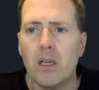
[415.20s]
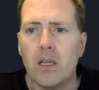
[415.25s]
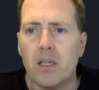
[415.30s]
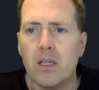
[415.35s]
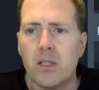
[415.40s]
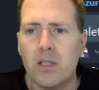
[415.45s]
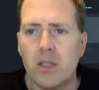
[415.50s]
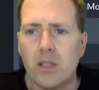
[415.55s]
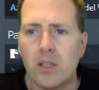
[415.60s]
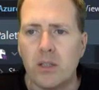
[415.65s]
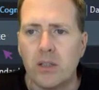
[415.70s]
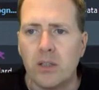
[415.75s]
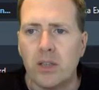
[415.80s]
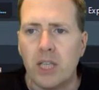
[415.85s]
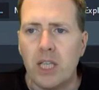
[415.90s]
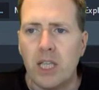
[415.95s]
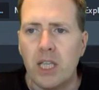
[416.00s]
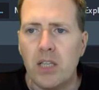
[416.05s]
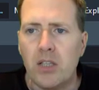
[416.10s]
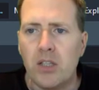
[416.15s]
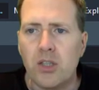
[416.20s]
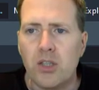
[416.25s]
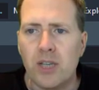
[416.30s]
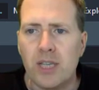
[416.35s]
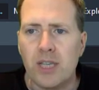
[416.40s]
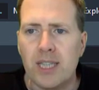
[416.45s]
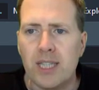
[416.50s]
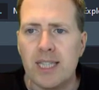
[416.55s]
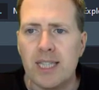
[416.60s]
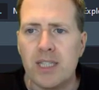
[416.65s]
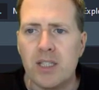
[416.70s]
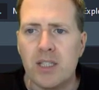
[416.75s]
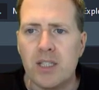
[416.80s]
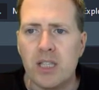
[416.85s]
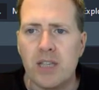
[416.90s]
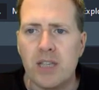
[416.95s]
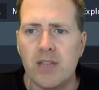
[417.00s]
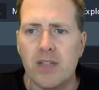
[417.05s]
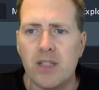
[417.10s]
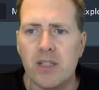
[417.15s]
So the translator
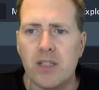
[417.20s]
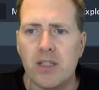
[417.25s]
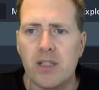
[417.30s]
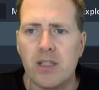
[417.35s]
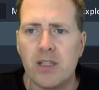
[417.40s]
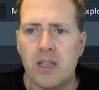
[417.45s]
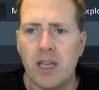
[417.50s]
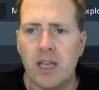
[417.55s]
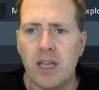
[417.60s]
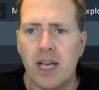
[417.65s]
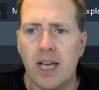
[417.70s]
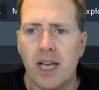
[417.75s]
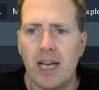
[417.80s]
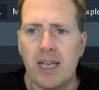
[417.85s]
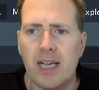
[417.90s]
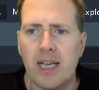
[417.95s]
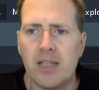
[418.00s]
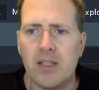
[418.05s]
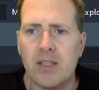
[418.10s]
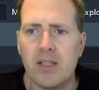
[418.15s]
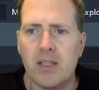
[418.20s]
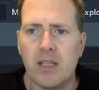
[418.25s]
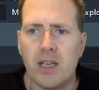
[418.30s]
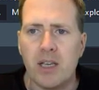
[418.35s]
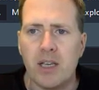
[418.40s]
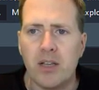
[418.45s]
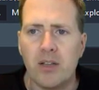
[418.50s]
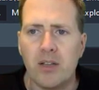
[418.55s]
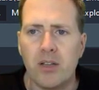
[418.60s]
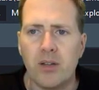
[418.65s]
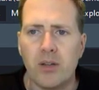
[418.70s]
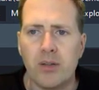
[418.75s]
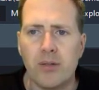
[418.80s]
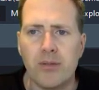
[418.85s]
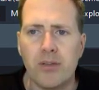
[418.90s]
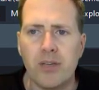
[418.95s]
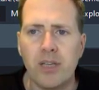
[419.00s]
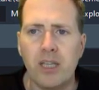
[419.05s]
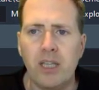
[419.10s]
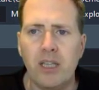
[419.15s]
service has
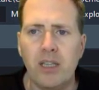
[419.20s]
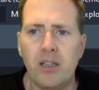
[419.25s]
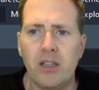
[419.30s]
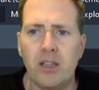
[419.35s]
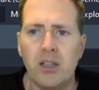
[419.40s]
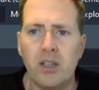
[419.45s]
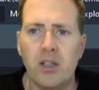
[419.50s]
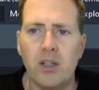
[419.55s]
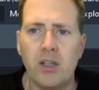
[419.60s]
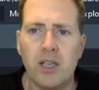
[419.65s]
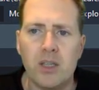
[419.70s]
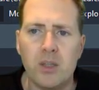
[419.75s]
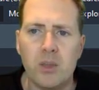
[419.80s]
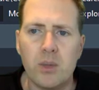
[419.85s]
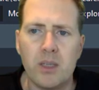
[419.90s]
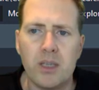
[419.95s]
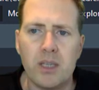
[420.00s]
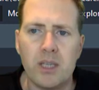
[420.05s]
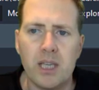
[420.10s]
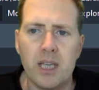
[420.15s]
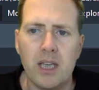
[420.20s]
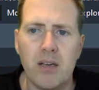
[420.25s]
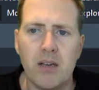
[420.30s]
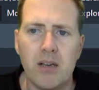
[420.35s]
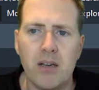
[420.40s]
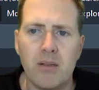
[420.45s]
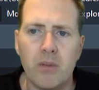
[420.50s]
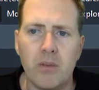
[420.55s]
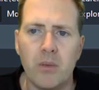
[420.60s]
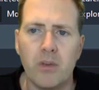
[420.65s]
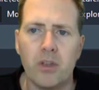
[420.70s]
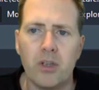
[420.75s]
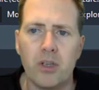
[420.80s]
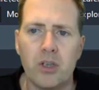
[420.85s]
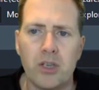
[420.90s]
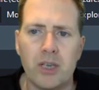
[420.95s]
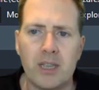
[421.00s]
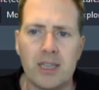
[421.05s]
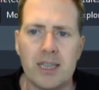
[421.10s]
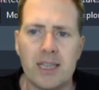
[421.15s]
3 units. We can see here we've got the
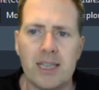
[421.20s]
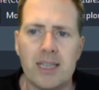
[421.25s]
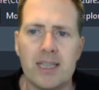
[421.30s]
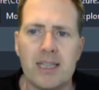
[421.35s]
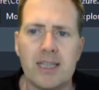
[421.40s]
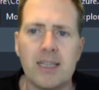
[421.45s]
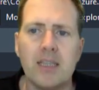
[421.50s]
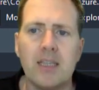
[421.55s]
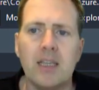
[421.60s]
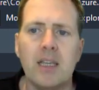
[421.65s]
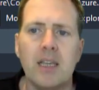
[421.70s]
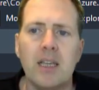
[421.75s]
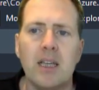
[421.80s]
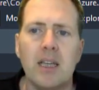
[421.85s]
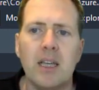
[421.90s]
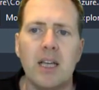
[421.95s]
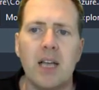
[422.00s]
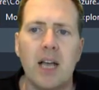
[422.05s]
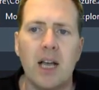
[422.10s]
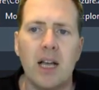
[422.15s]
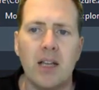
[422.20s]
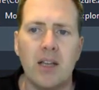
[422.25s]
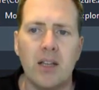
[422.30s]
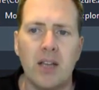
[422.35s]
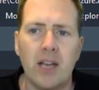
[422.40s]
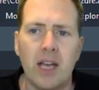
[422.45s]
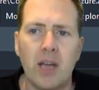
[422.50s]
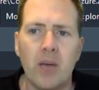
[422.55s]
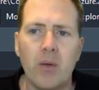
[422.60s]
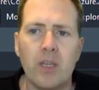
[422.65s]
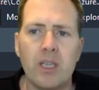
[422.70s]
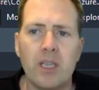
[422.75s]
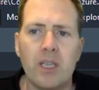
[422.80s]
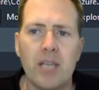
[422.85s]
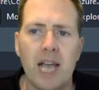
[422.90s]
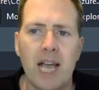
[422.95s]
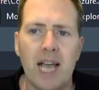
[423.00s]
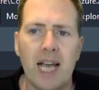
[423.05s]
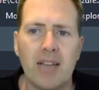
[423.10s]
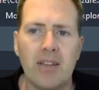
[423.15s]
translator, the language,
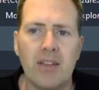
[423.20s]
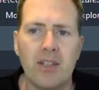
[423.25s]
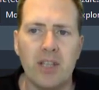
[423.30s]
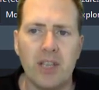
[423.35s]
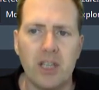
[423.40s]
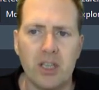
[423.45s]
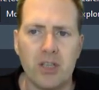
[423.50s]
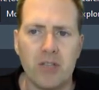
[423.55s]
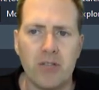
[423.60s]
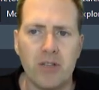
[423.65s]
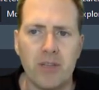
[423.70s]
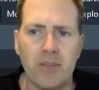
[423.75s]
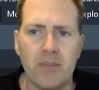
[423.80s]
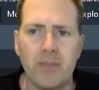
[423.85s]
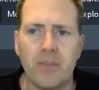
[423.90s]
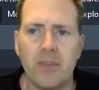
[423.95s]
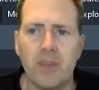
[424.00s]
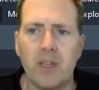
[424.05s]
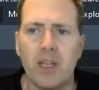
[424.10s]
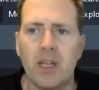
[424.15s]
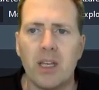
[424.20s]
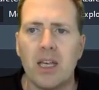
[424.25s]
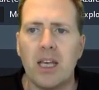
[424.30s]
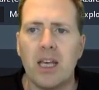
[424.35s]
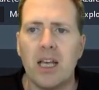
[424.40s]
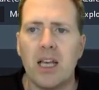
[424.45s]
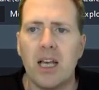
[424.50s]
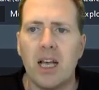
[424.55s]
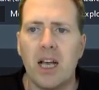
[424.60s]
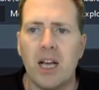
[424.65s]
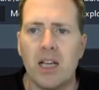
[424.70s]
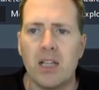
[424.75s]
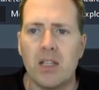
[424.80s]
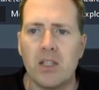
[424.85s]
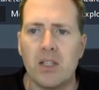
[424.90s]
and the dictionary. Let's